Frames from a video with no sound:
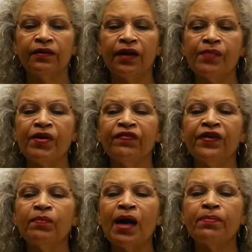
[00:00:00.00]
I may
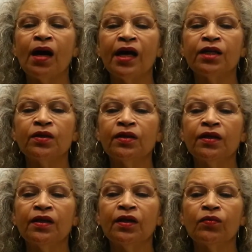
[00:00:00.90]
fill my mind
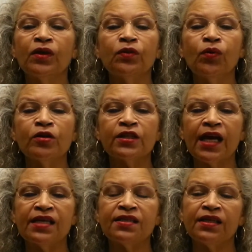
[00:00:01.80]
with
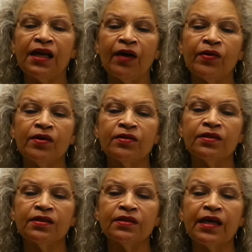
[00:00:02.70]
worst-case scenarios